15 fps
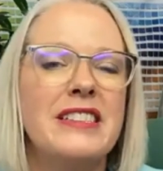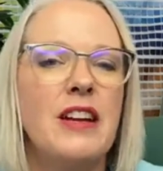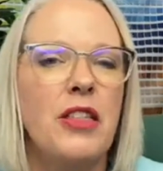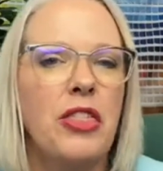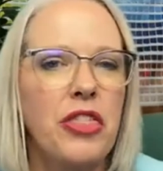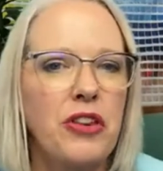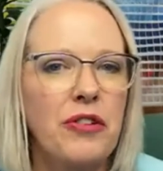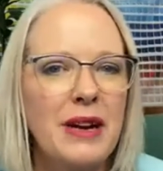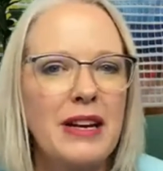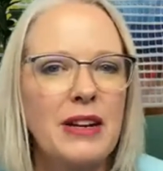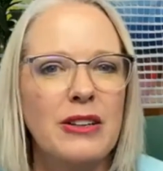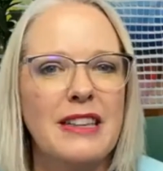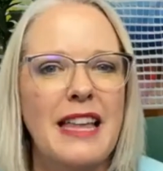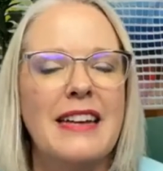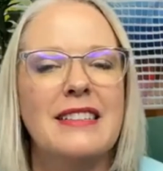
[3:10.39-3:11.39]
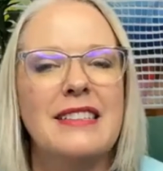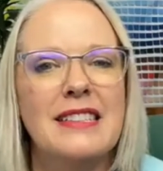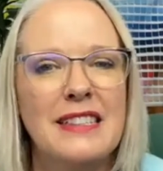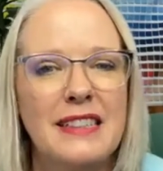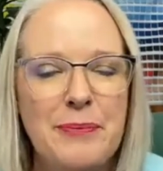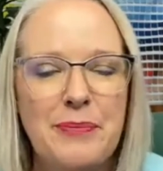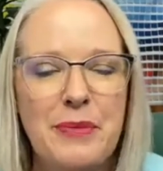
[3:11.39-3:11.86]
So 3 or
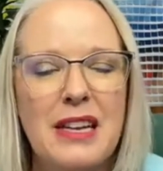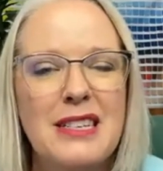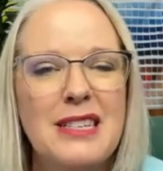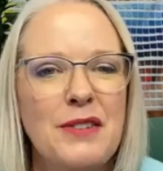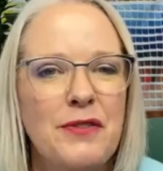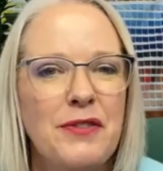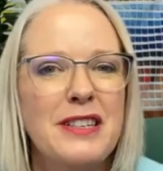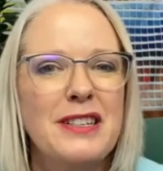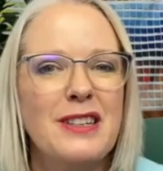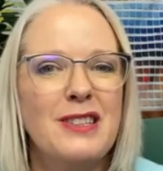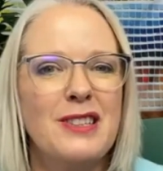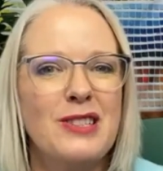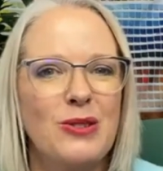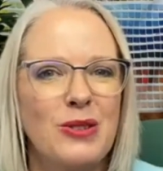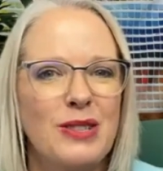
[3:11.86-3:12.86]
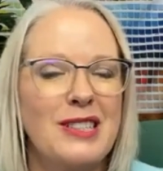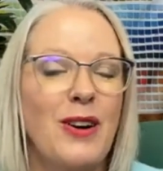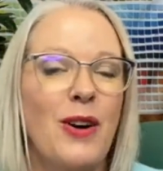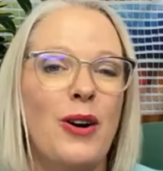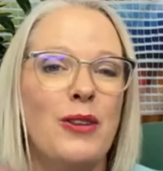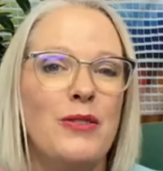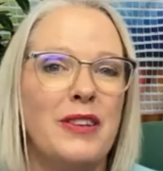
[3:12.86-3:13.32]
less different sorts
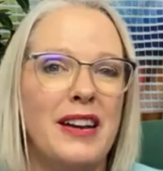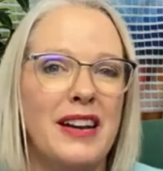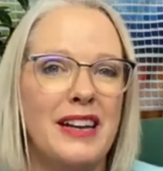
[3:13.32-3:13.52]
of,